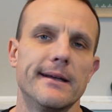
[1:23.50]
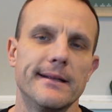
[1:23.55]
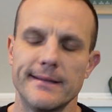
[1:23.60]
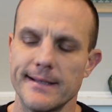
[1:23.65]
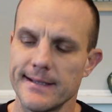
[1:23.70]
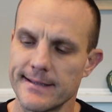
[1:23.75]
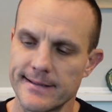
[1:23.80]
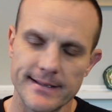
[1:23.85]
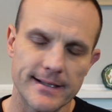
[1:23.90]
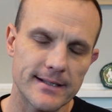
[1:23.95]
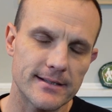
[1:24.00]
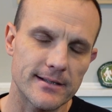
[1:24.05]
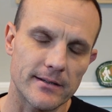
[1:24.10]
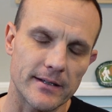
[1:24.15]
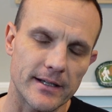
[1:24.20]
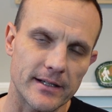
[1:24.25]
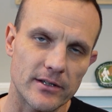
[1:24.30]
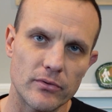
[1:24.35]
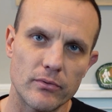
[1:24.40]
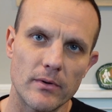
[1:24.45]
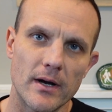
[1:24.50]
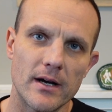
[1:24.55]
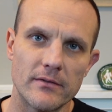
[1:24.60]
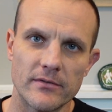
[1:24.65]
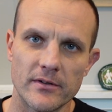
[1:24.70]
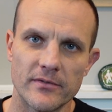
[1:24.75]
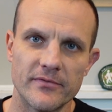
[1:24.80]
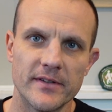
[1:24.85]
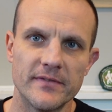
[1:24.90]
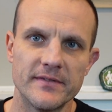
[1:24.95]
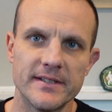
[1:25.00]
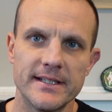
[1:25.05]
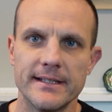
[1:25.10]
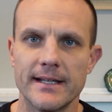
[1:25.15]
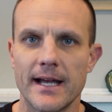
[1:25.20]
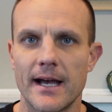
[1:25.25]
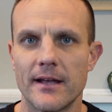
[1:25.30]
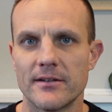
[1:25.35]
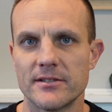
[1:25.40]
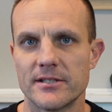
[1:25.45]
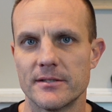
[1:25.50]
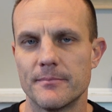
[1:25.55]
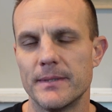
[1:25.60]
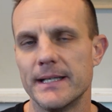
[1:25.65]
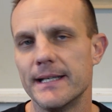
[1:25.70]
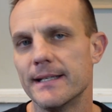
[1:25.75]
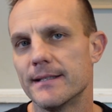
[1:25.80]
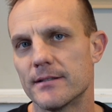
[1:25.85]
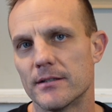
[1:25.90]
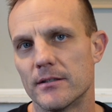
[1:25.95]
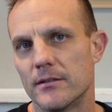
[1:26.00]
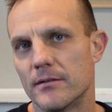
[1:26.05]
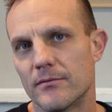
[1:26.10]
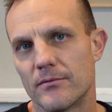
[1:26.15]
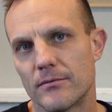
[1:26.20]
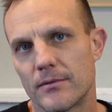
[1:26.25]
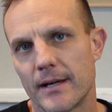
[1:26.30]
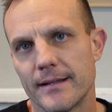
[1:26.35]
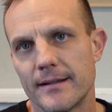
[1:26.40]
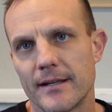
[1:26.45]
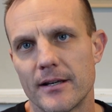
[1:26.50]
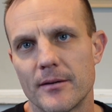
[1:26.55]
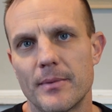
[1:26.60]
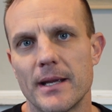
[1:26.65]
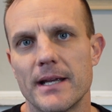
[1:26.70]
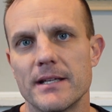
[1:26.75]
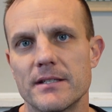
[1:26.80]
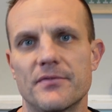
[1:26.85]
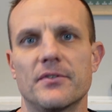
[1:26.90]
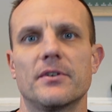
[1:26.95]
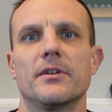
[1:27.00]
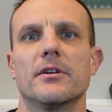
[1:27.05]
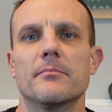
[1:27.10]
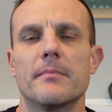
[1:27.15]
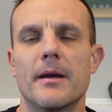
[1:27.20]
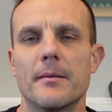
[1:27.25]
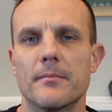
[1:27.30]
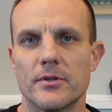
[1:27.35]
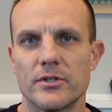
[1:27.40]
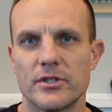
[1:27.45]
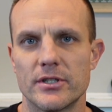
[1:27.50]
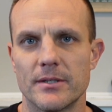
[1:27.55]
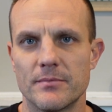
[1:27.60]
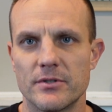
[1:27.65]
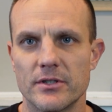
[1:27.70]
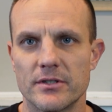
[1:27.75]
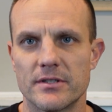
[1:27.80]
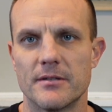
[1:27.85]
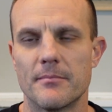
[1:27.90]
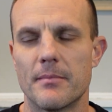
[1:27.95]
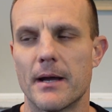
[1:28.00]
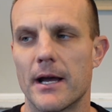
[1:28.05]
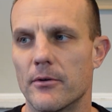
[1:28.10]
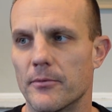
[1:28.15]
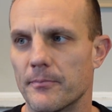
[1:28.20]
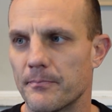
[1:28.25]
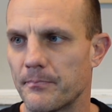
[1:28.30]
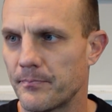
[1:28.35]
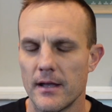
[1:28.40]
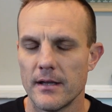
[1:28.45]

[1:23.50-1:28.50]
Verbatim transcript: These things are like 12 or $15 a piece, so right there pays for your membership just about.